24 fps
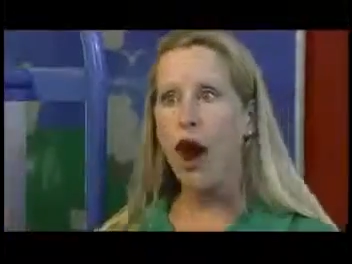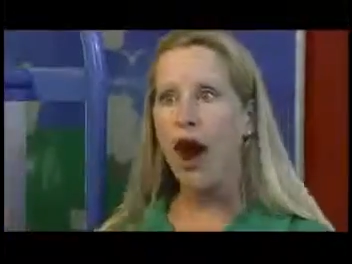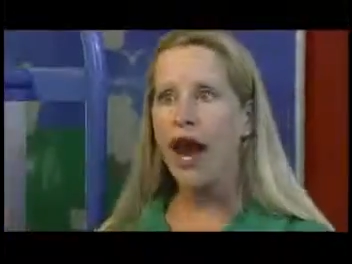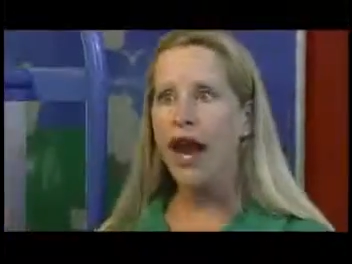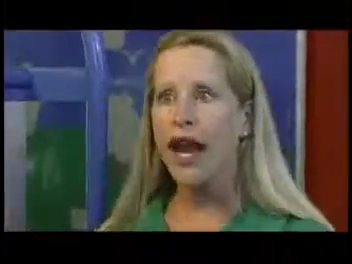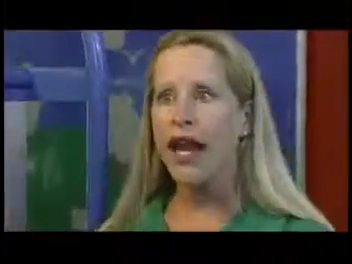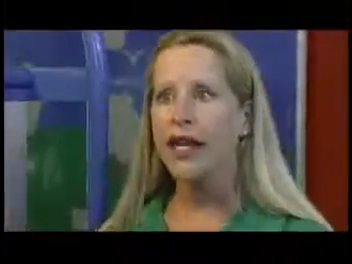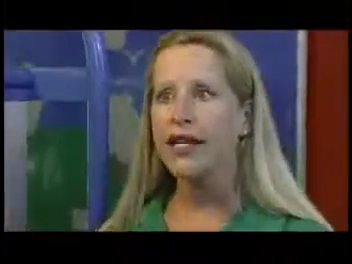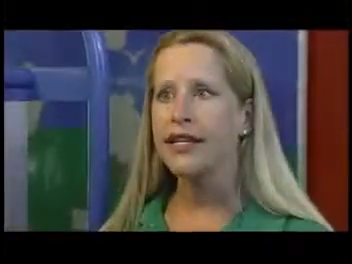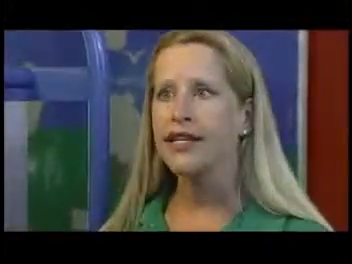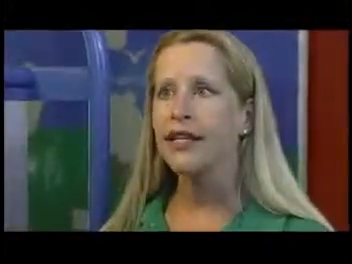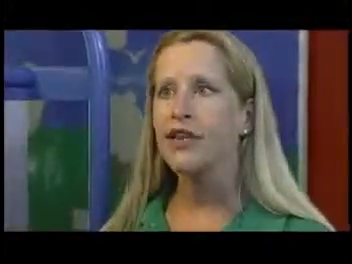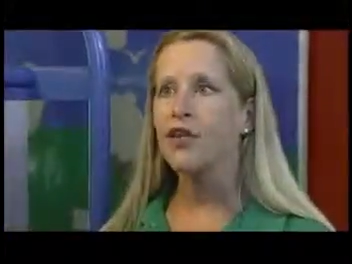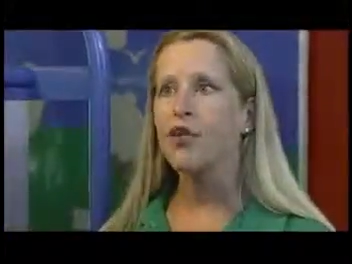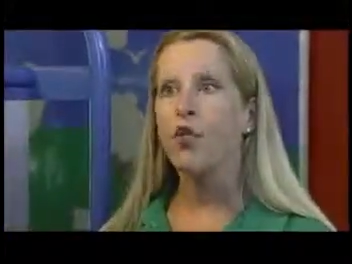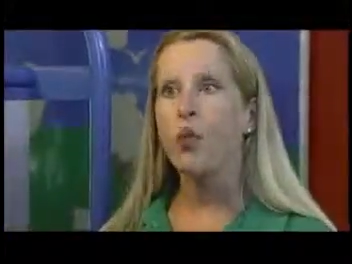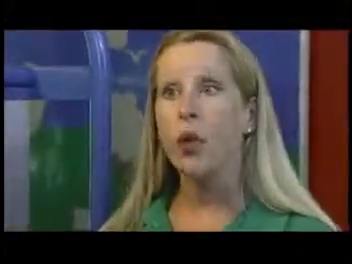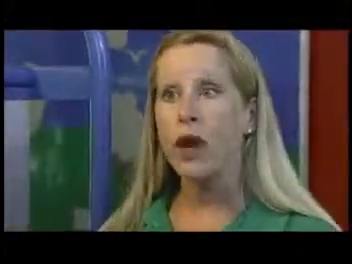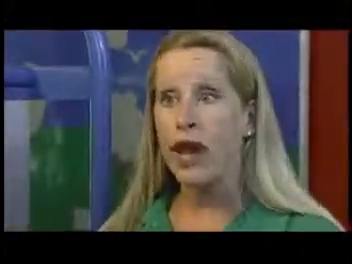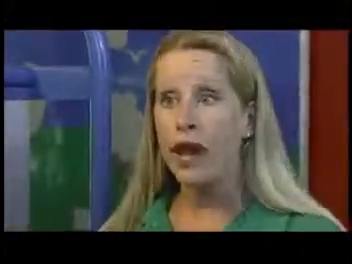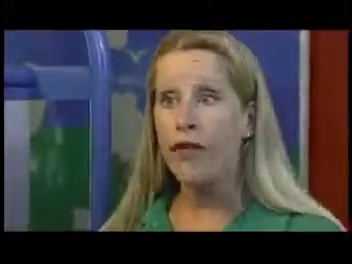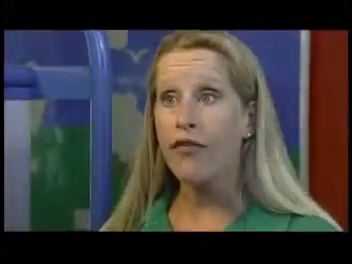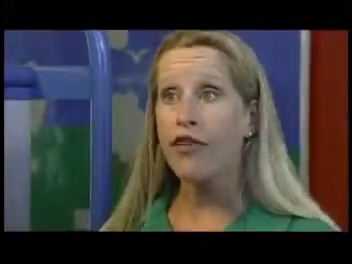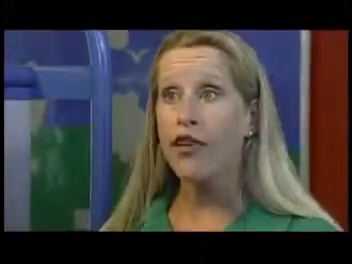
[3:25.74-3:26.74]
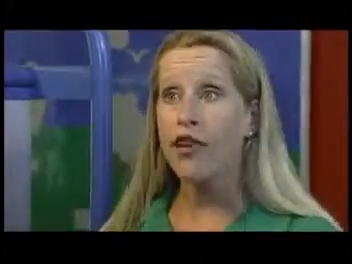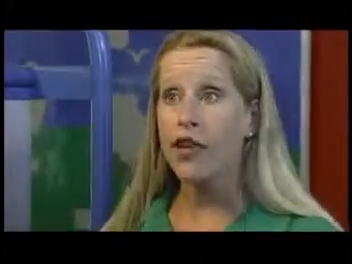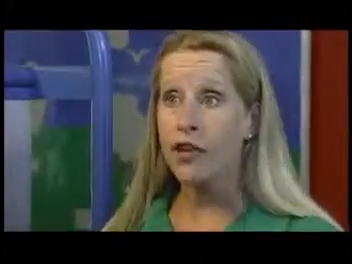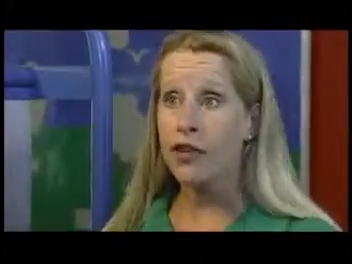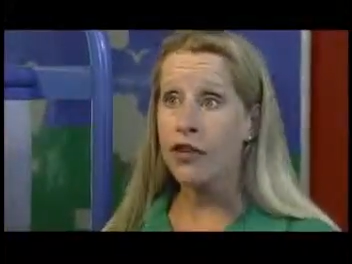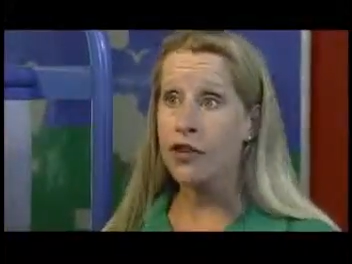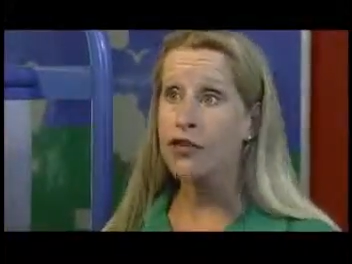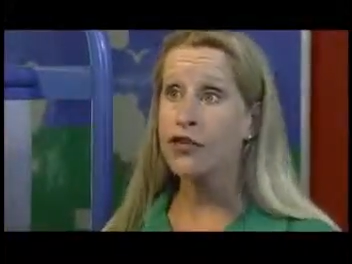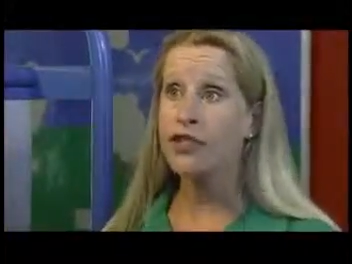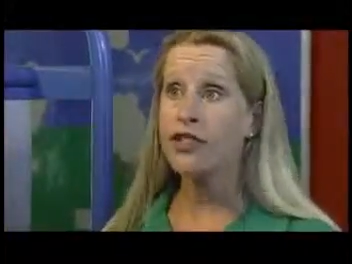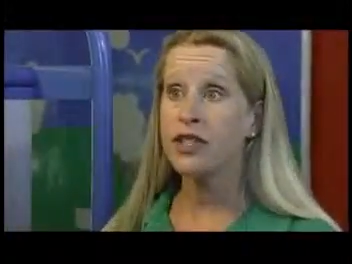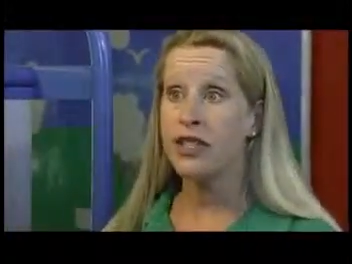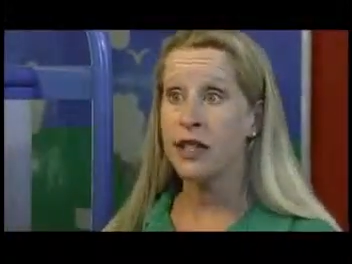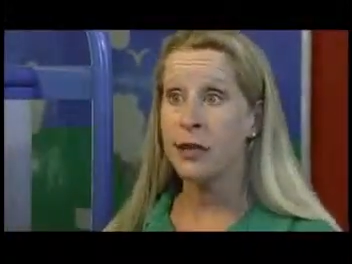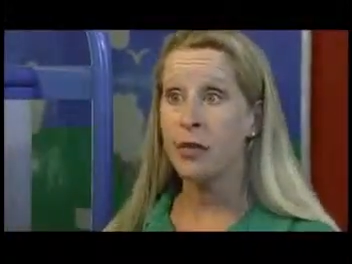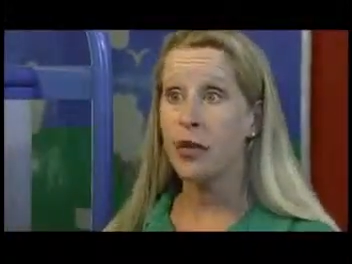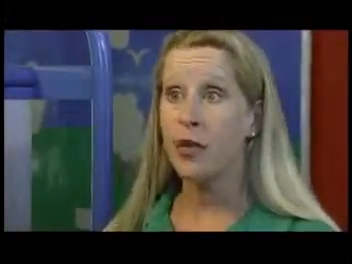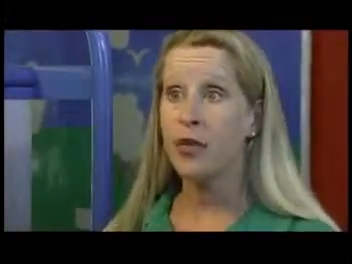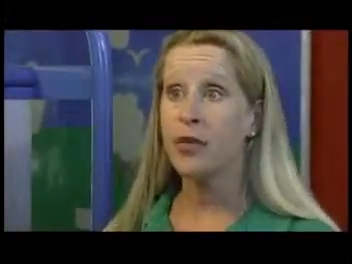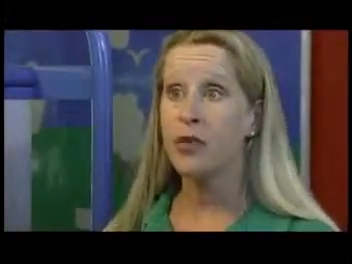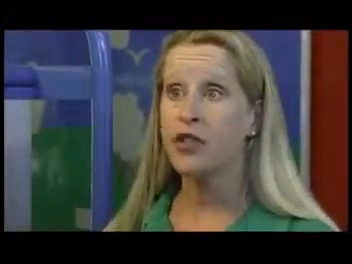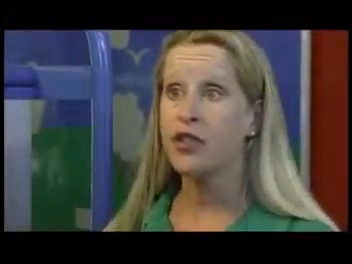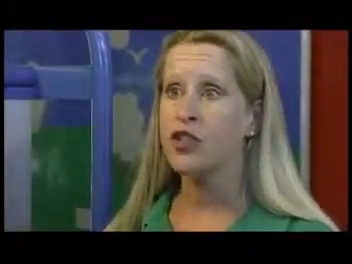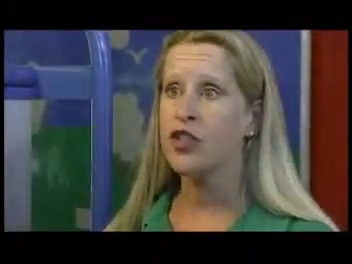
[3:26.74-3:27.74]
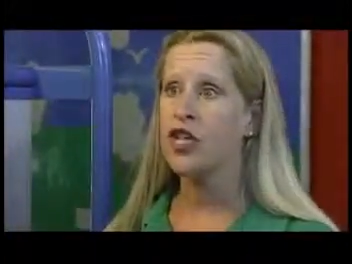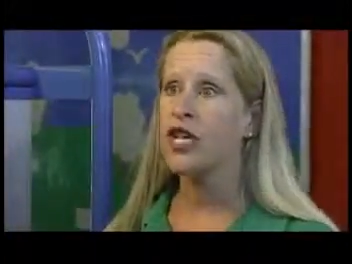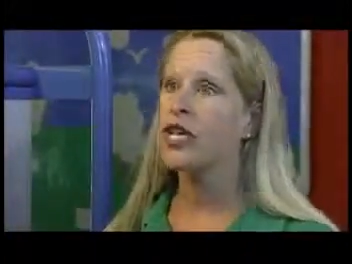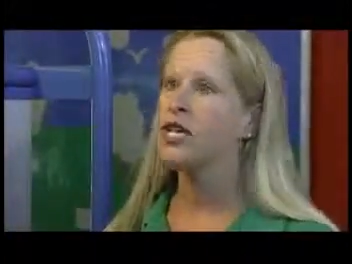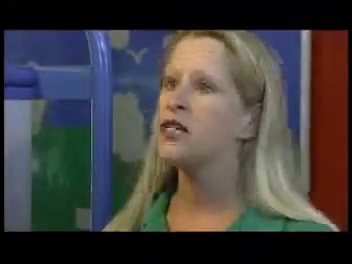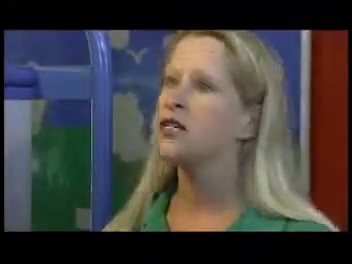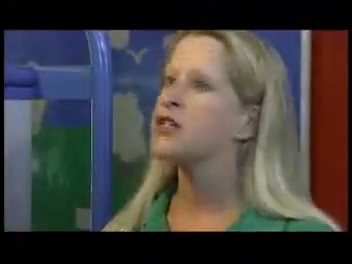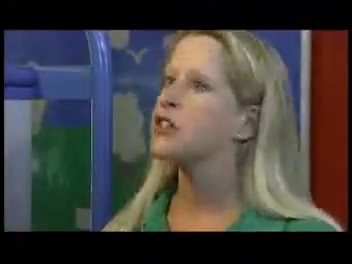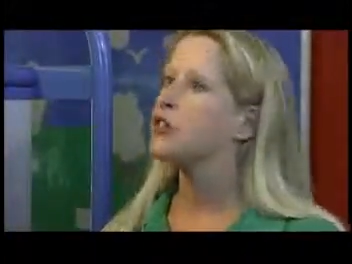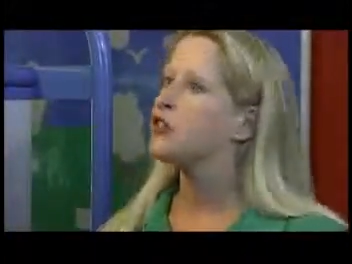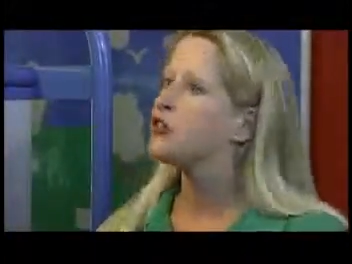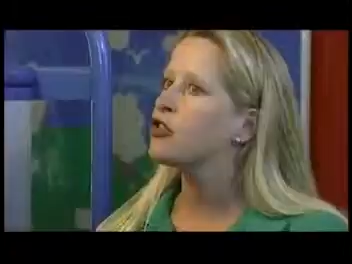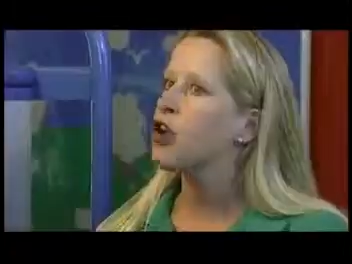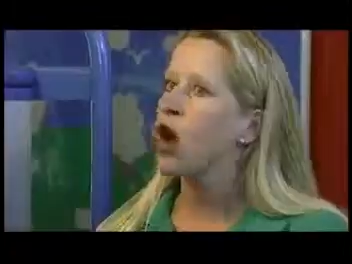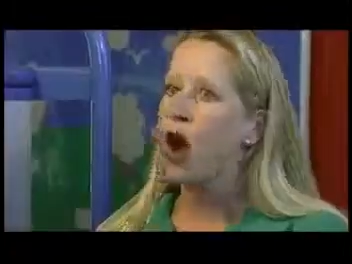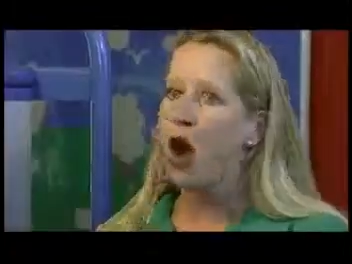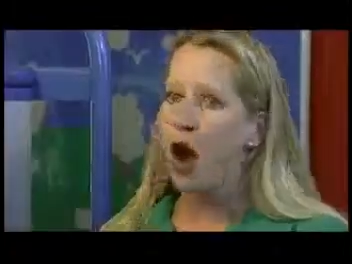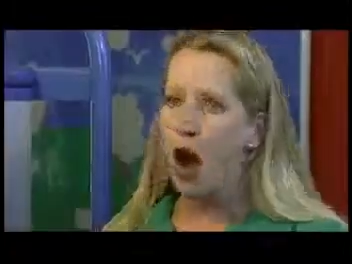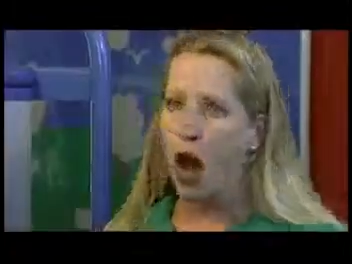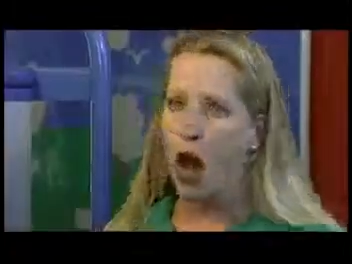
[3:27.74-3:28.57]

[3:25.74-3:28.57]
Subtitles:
Right. Whenever you use simple machines, there's